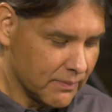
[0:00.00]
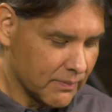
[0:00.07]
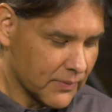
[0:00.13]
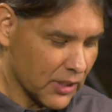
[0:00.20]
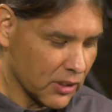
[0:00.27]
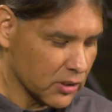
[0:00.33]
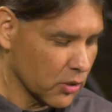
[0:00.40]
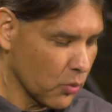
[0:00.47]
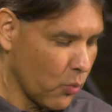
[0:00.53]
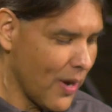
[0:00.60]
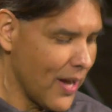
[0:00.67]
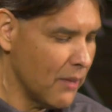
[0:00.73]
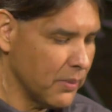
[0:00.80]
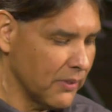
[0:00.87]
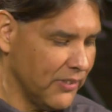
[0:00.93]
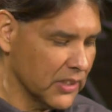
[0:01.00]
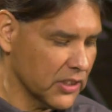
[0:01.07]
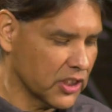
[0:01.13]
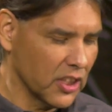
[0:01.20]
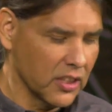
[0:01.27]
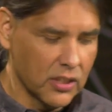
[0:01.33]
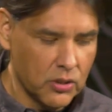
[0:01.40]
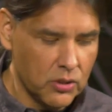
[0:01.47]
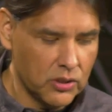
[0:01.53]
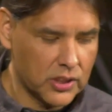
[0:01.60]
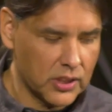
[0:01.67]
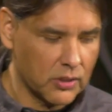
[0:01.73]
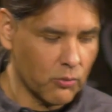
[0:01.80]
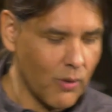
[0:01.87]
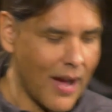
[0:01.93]
There's a web of his
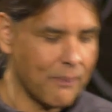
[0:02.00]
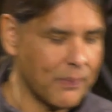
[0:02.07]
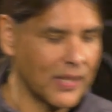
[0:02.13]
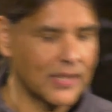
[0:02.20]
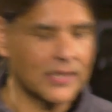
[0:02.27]
delusion wrapping